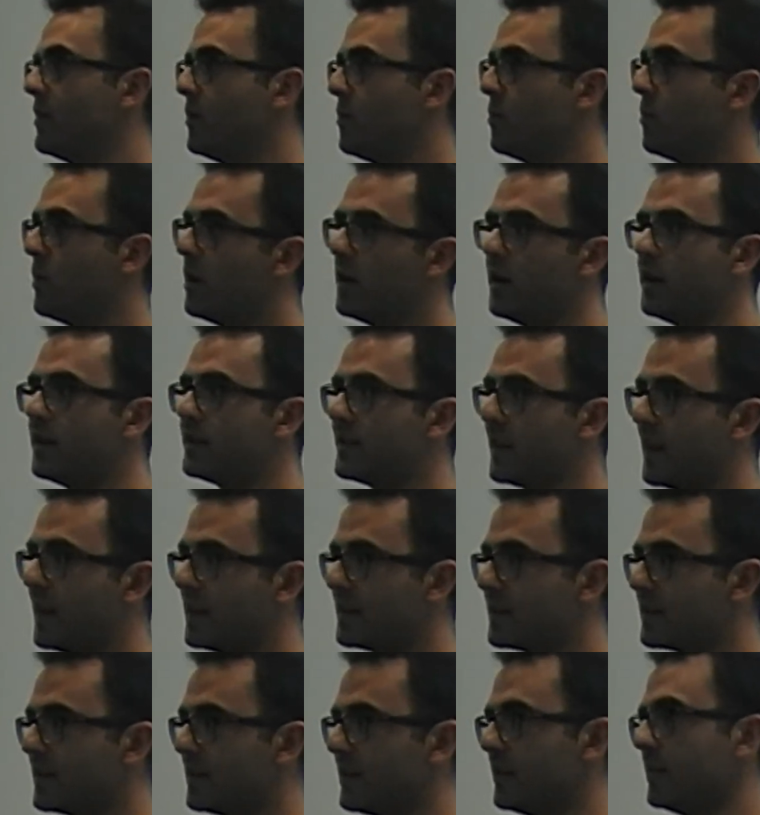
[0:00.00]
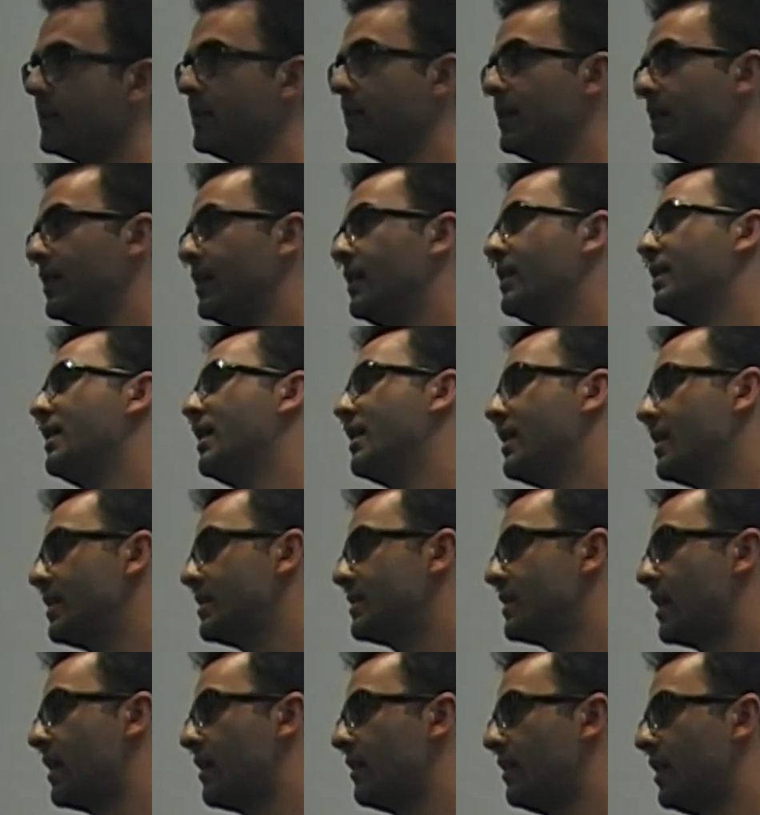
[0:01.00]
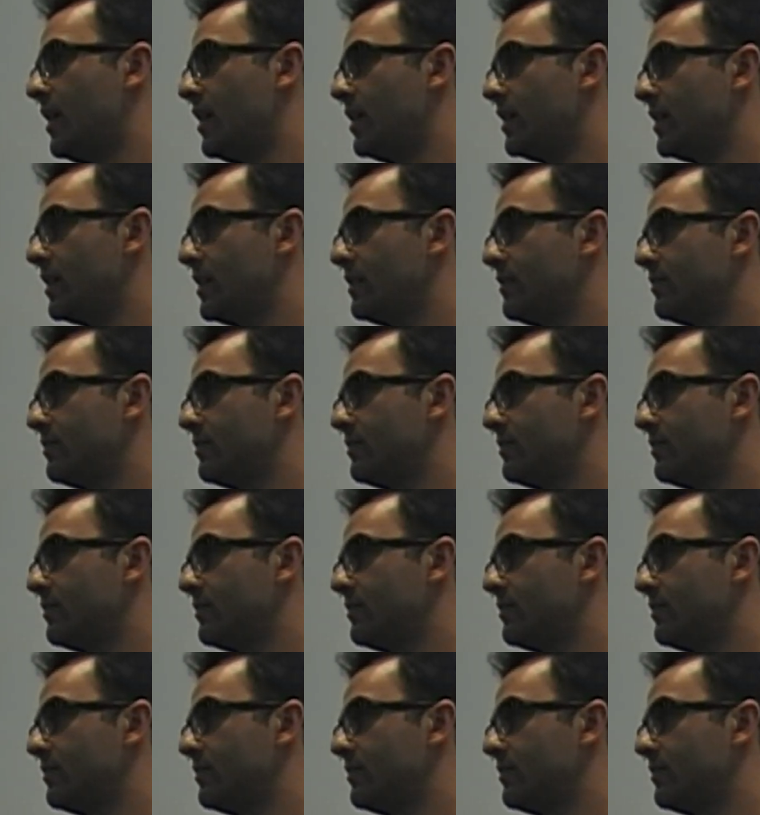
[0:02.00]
One is Haskell, another is Erlang.